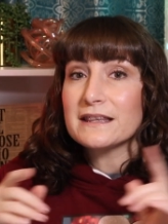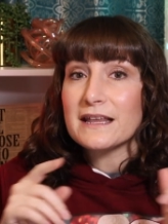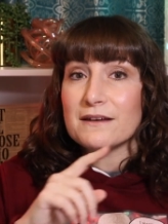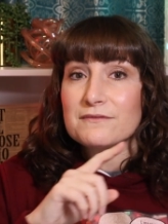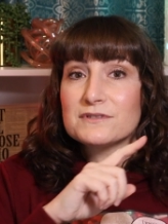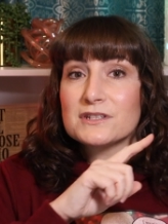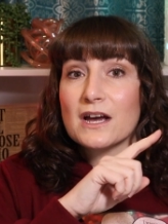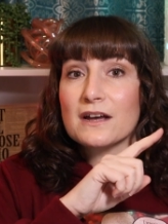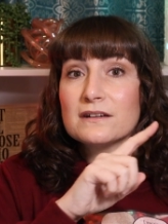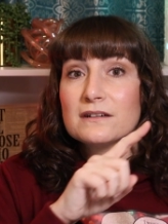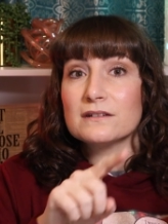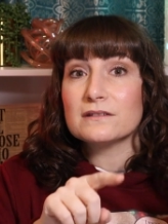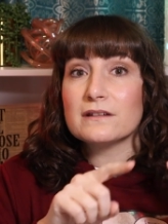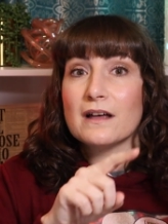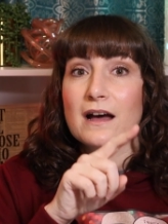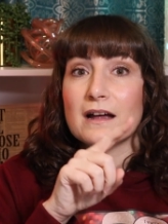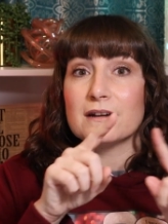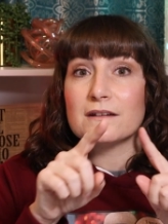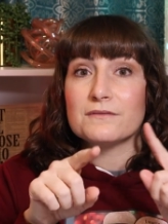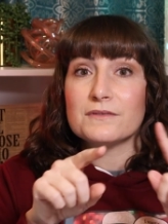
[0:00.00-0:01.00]
they've done a
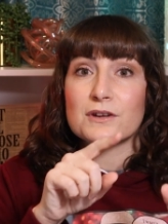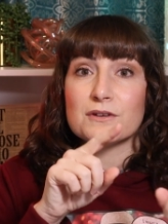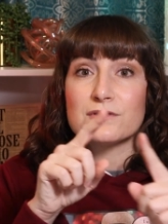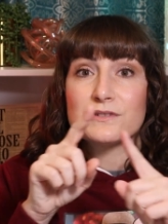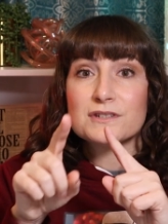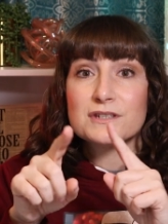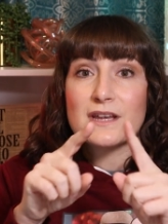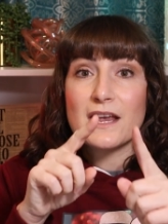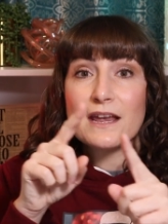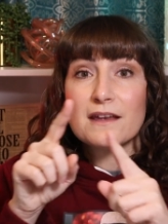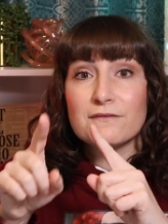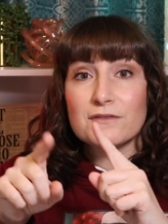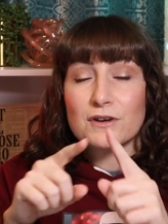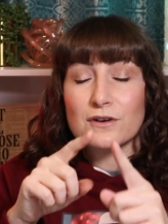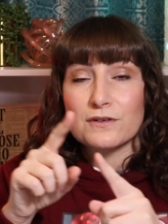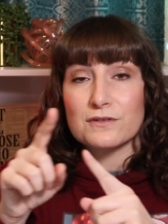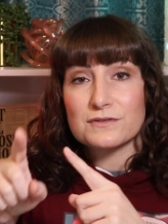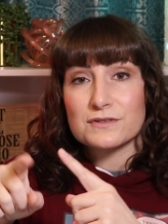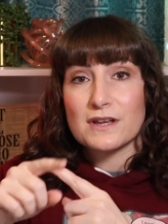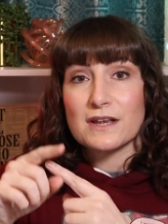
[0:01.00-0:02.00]
lot of their
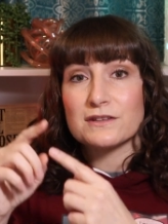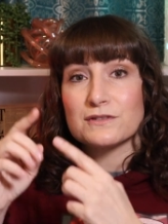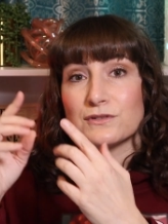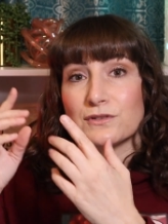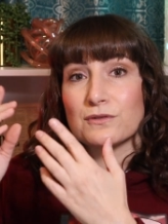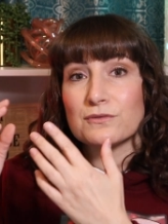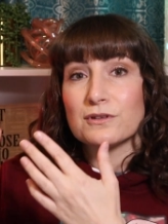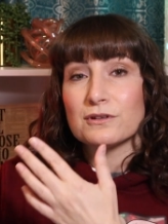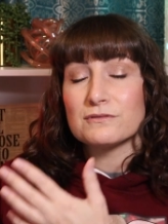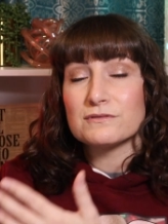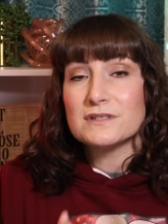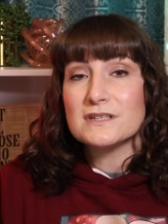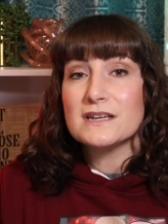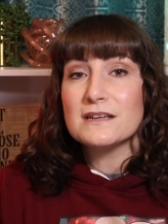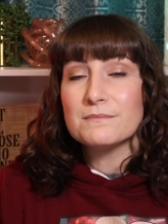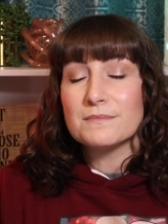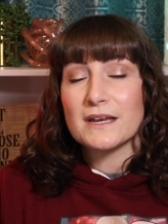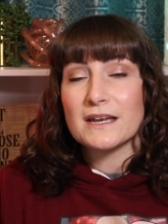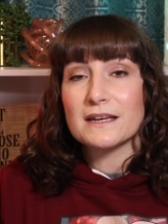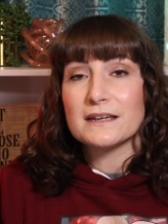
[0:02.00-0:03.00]
saviors, and so their
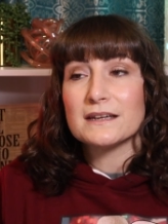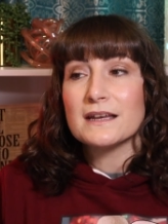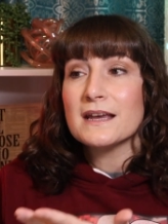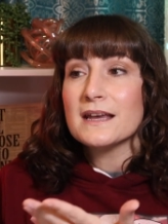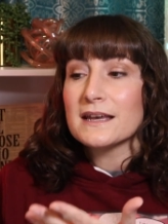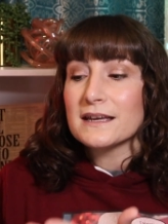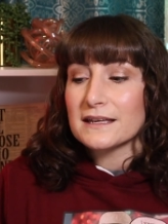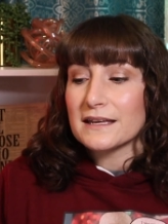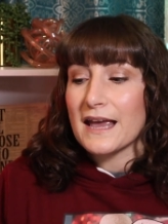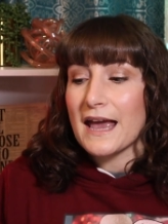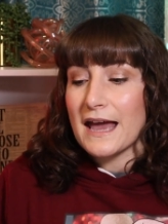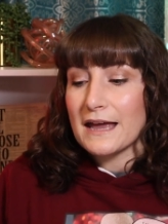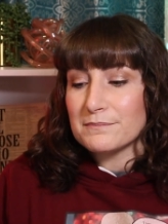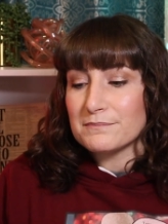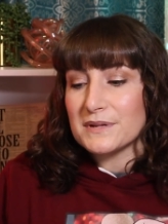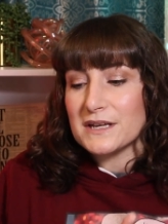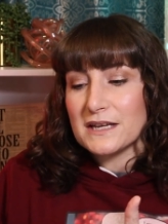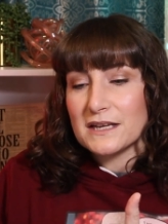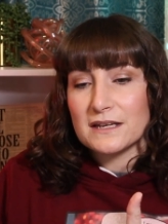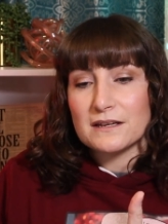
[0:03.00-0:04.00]
demon can
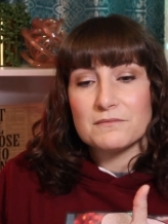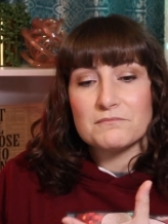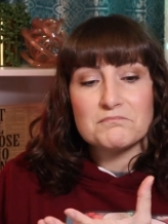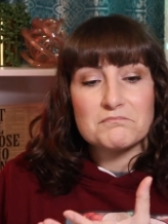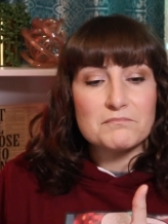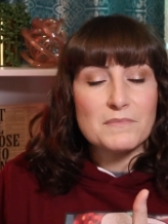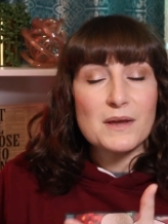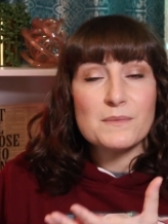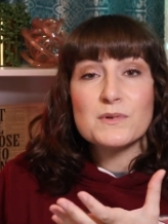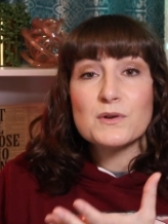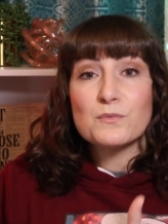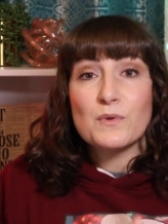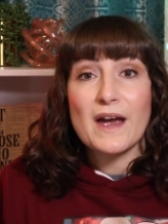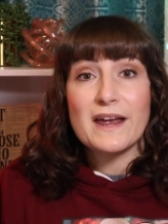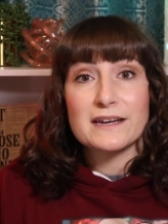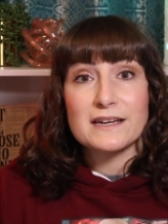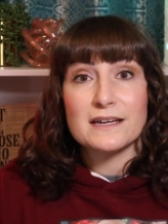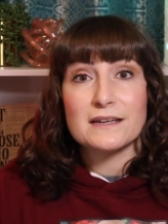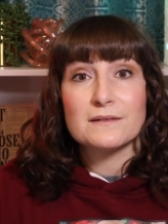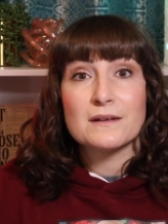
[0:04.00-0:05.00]
be maybe
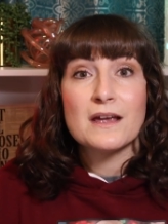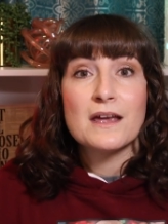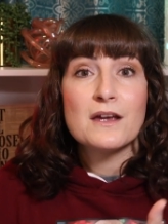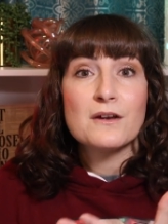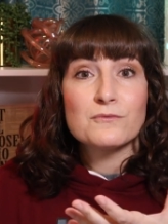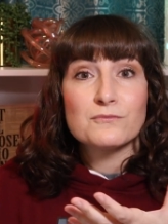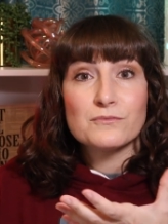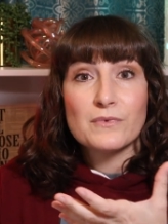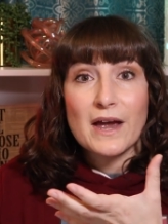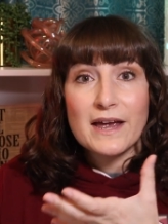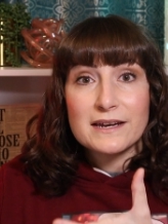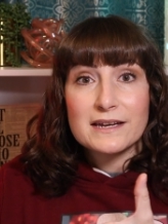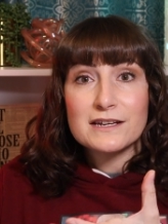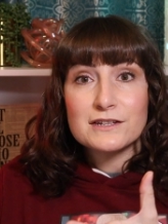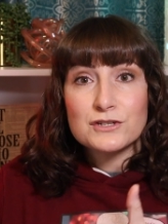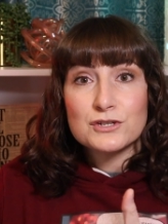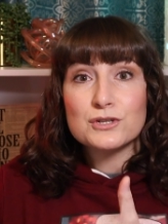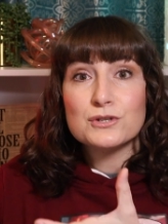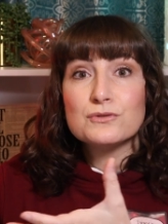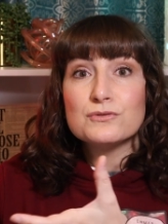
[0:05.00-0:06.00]
ready
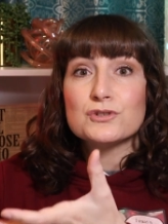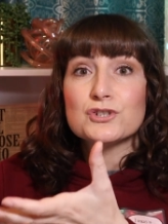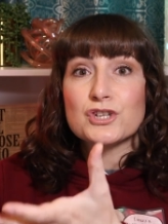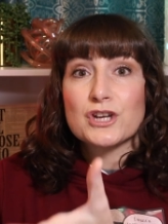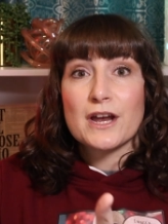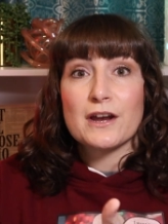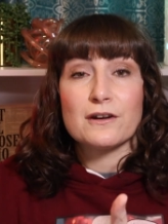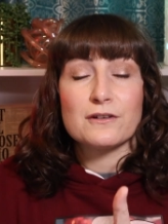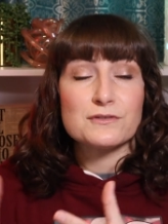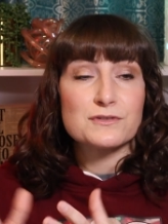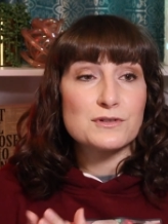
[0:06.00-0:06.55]
to share.